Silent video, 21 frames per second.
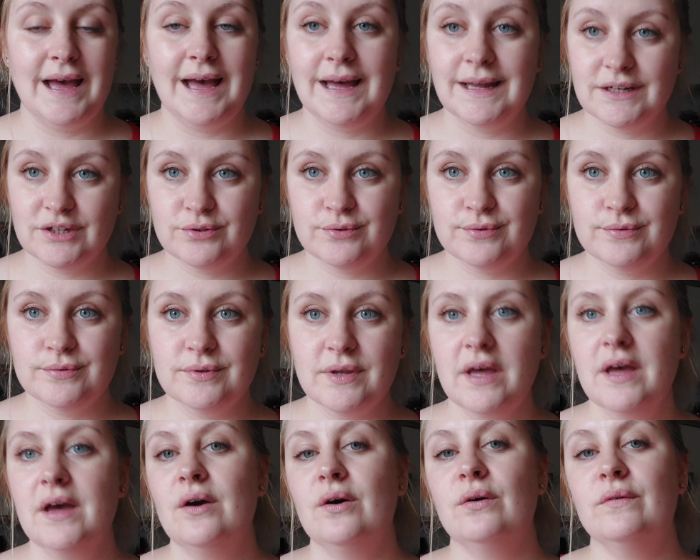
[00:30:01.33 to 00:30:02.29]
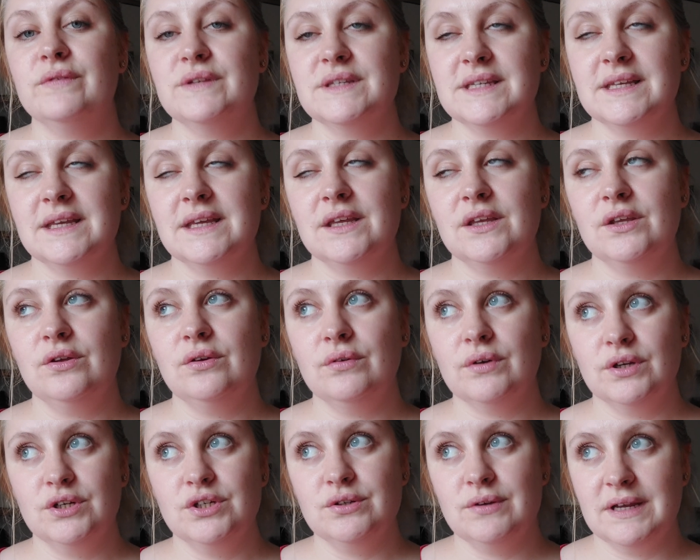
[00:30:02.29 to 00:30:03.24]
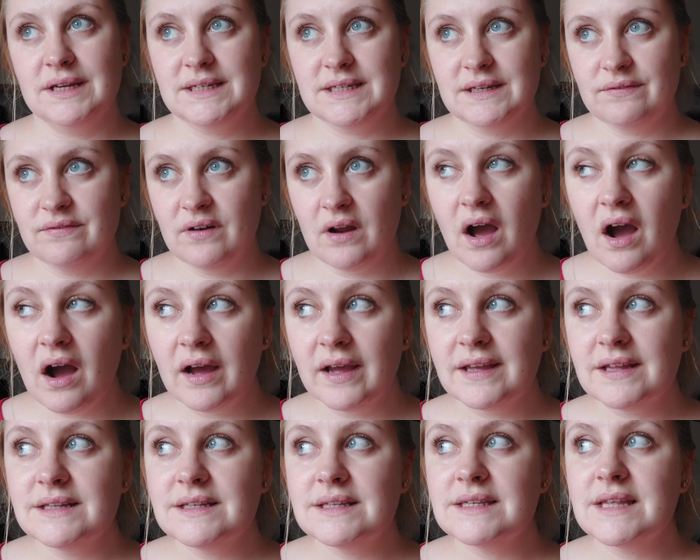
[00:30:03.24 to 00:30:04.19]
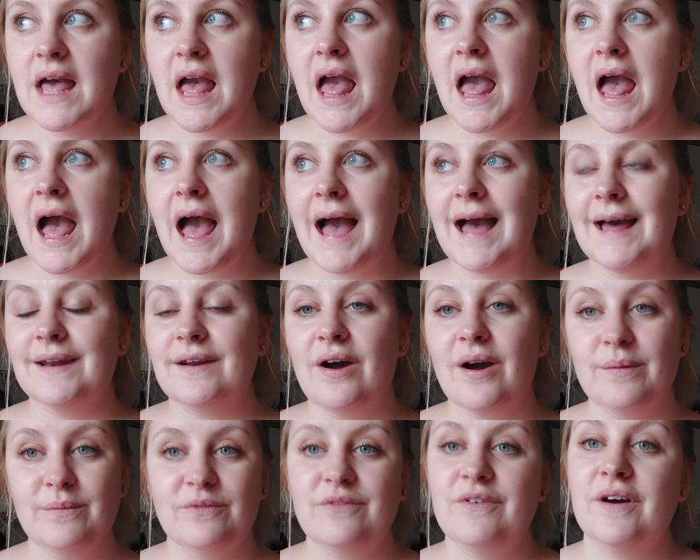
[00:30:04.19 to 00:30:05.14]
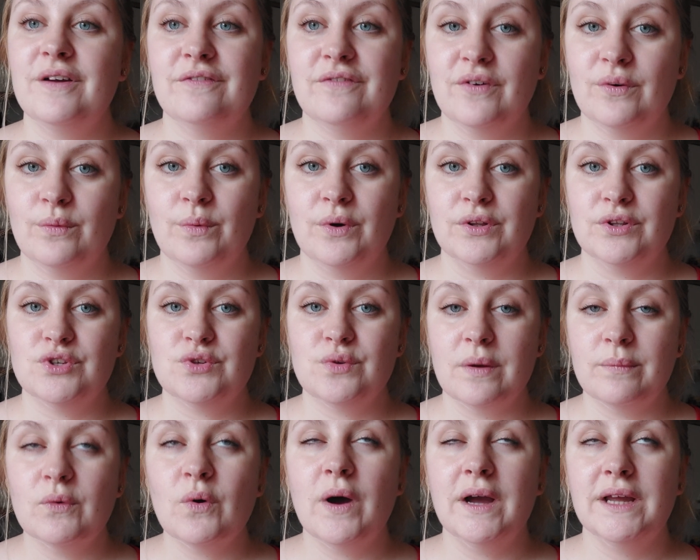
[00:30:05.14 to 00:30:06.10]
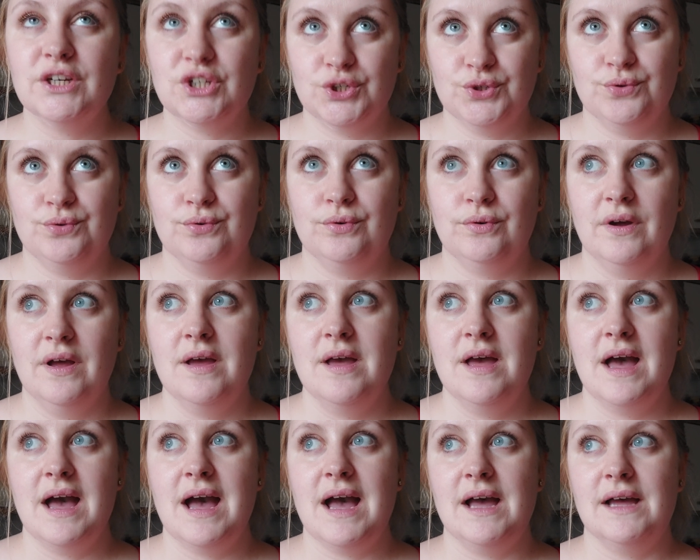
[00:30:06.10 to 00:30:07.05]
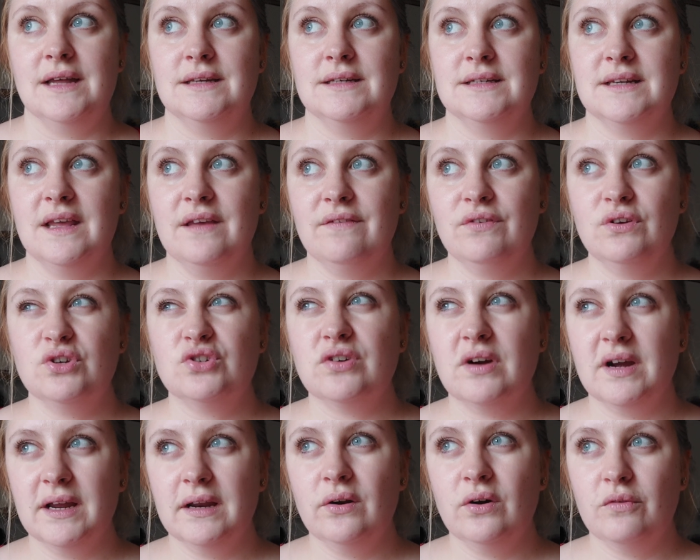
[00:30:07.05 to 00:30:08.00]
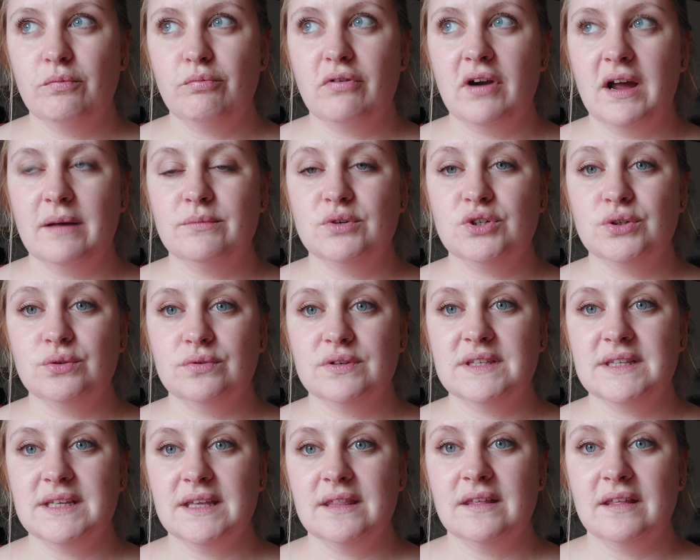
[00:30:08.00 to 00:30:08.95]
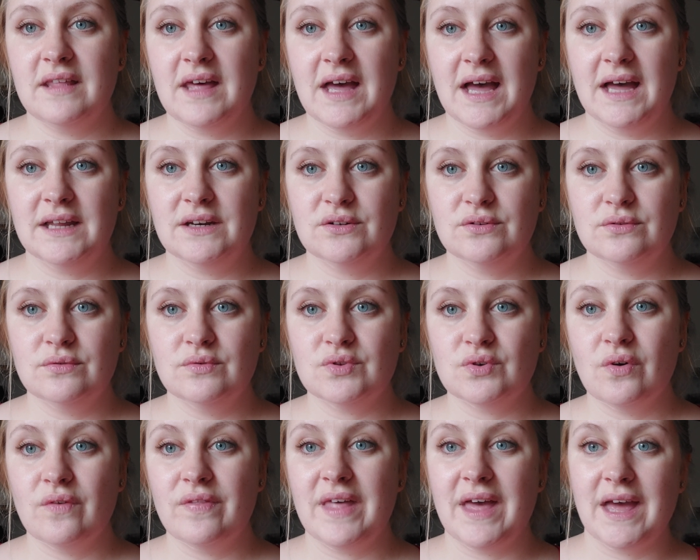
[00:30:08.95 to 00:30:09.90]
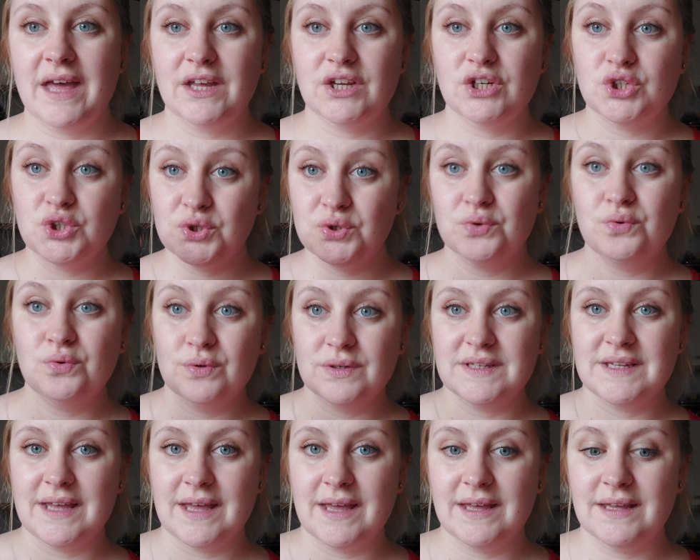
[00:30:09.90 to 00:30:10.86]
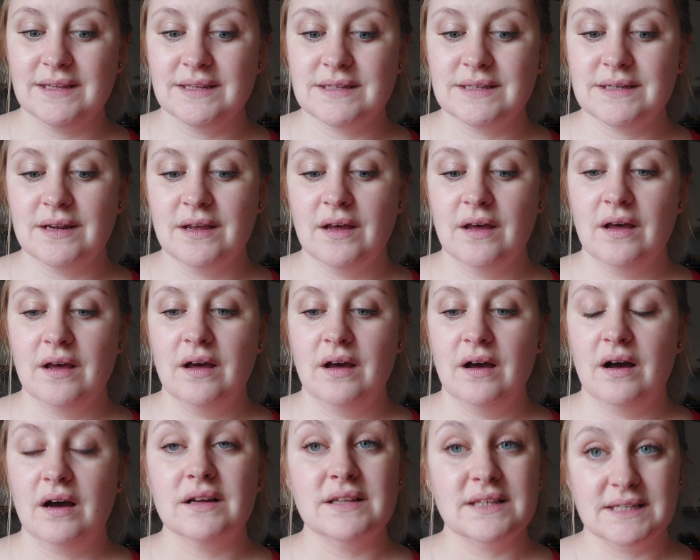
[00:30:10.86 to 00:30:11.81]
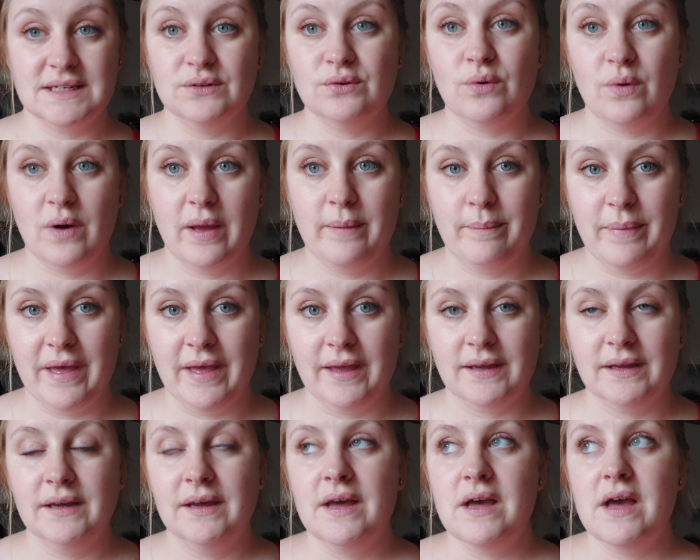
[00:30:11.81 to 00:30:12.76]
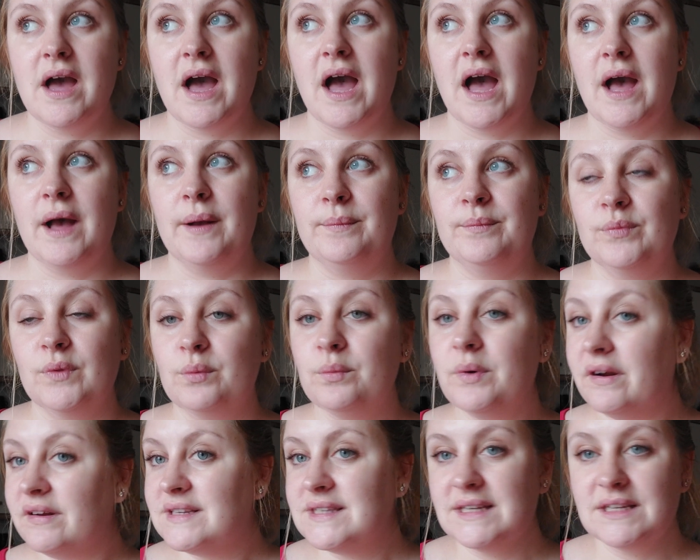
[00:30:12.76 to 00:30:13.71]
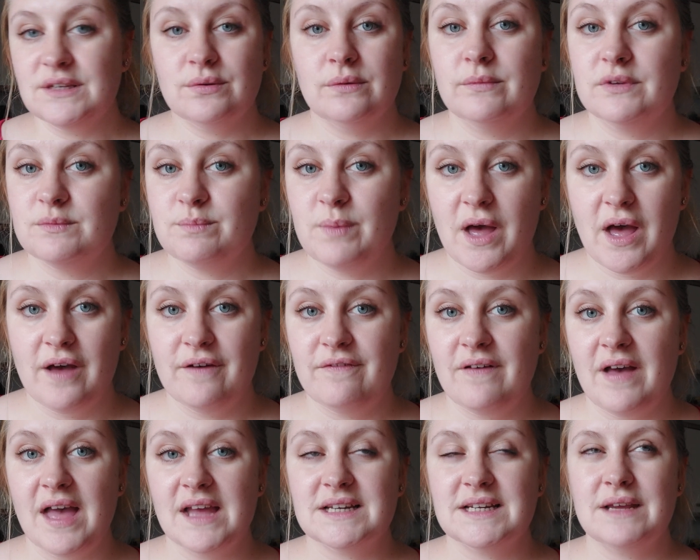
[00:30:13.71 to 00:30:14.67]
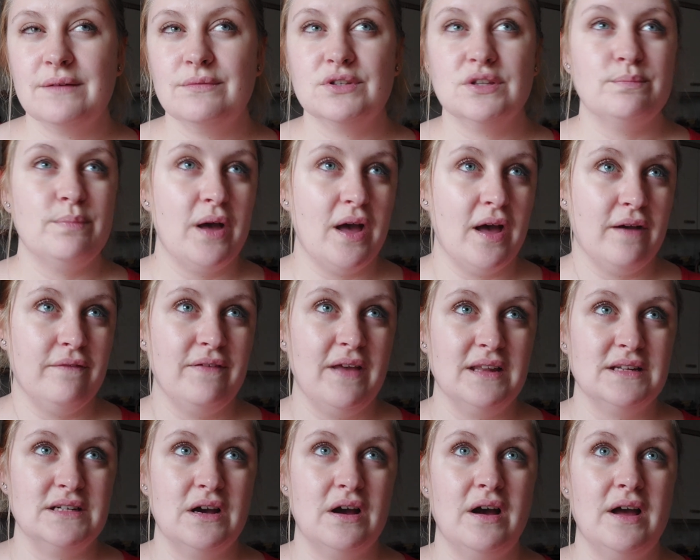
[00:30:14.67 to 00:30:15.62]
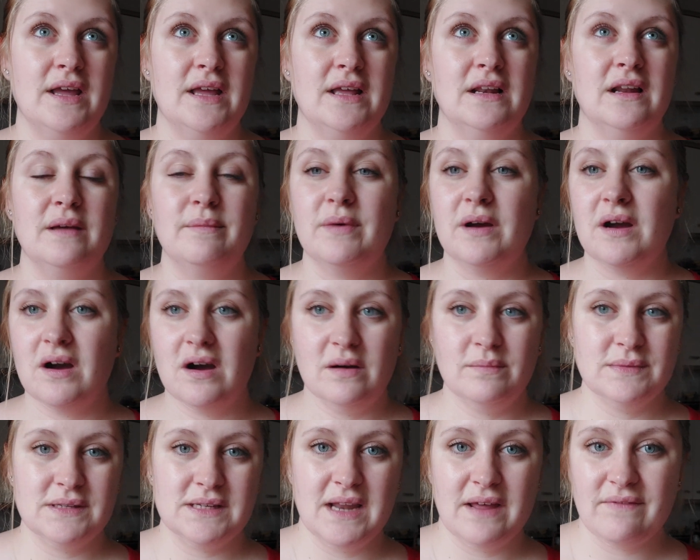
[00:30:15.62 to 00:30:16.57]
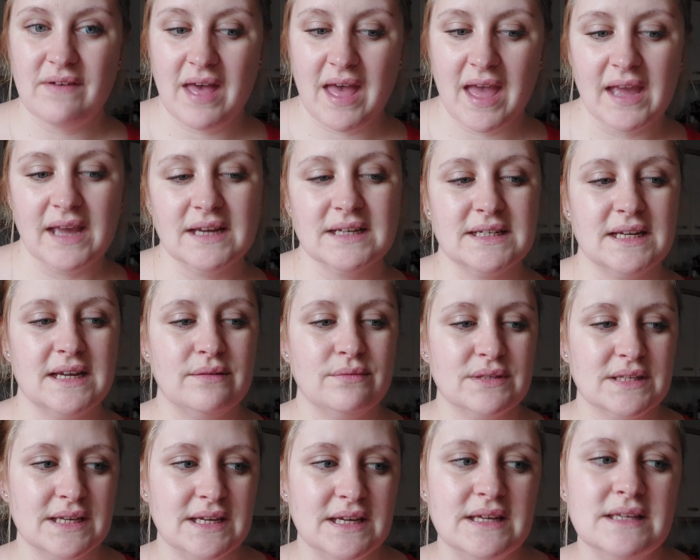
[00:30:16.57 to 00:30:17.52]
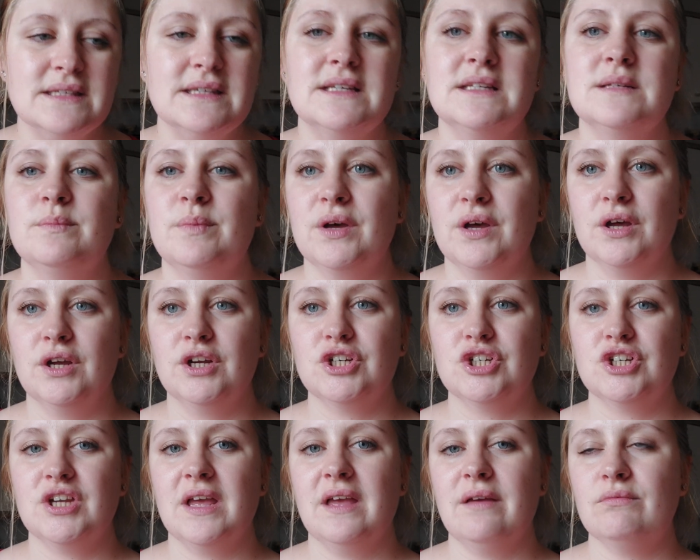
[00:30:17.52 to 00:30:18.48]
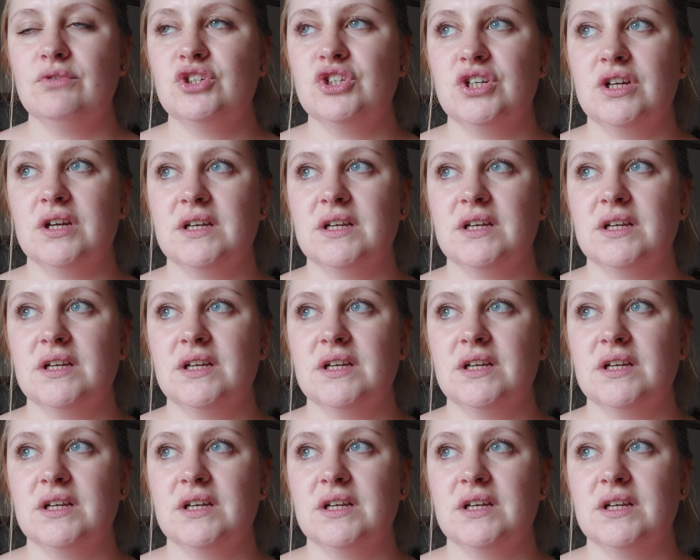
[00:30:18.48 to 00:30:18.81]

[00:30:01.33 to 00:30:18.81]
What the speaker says: handle, obviously you can do it at different heights, and I'm 5'1", so I'm quite short, and if you try a lot of prams, you'll see that the handles on their shortest are still quite big, whereas this one was perfect. It was a perfect height, like my arms never ached, it was easy to push, it was